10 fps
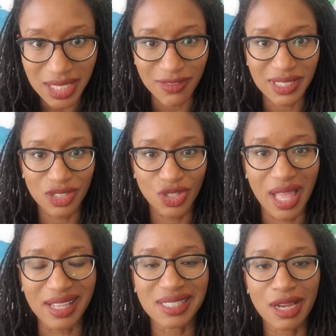of
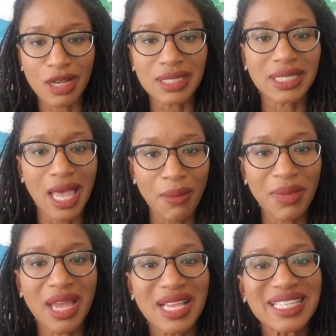Sisterlocks. There are
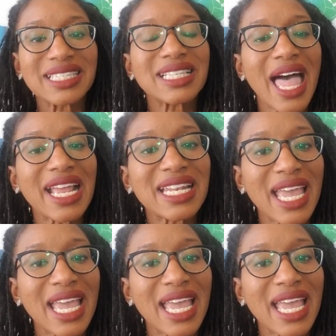some slight